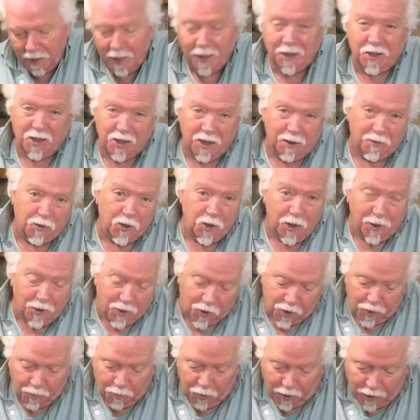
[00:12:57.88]
Actually I've seen
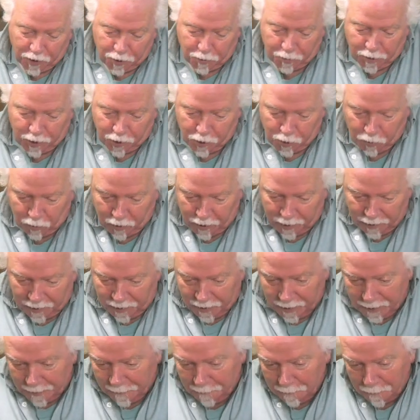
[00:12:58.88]
some recipes where
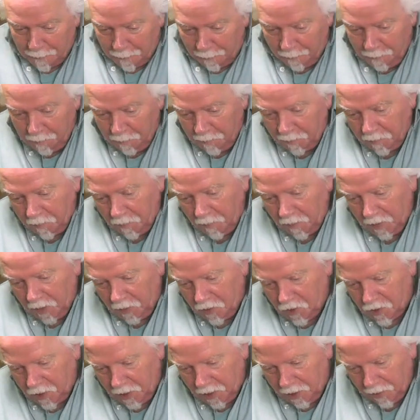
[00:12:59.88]
they
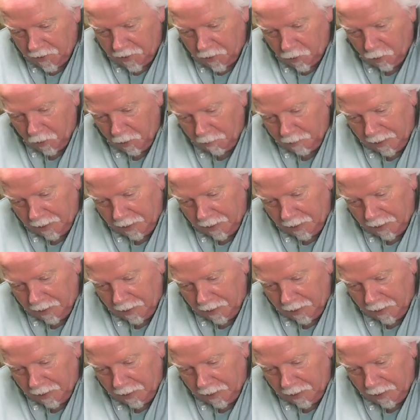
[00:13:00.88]
stick it through a